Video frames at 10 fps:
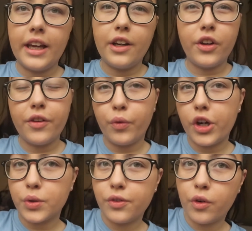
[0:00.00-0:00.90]
I know they've
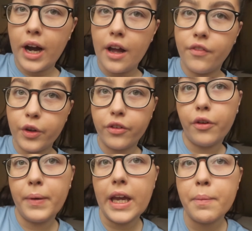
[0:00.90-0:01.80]
worked with quite a few
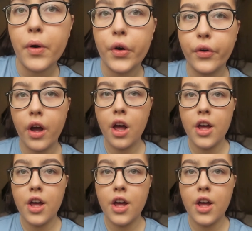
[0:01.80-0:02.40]
other people,